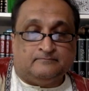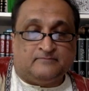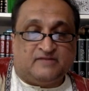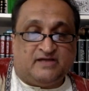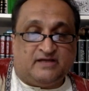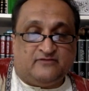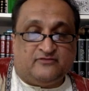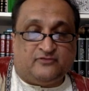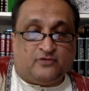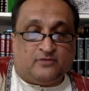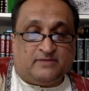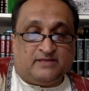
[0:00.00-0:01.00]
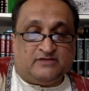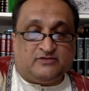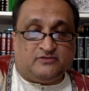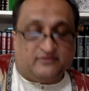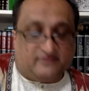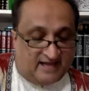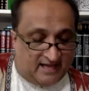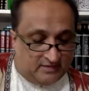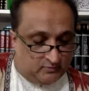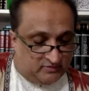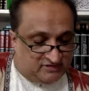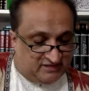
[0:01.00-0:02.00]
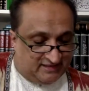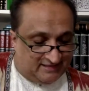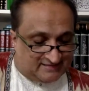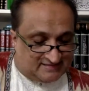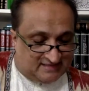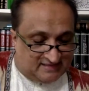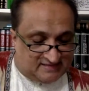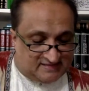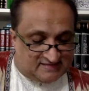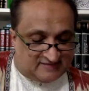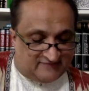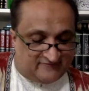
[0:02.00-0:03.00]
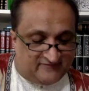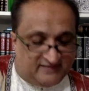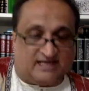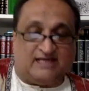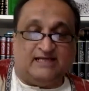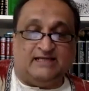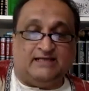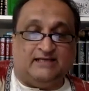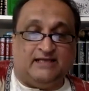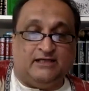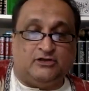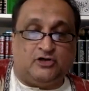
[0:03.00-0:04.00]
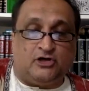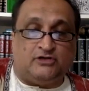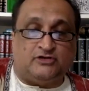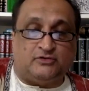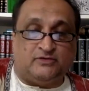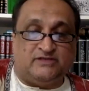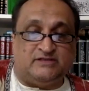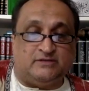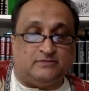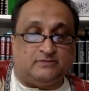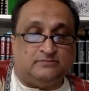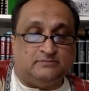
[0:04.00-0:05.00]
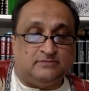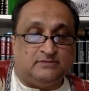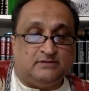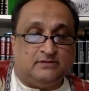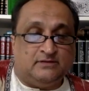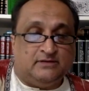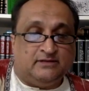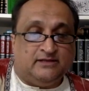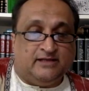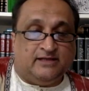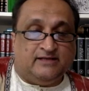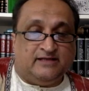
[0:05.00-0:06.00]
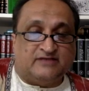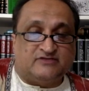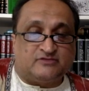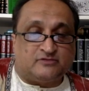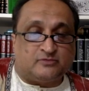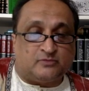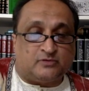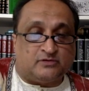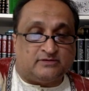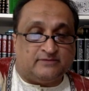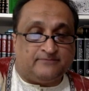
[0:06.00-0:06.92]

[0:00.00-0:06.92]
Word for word: conforming to that which exists fil ain in concreto in the external world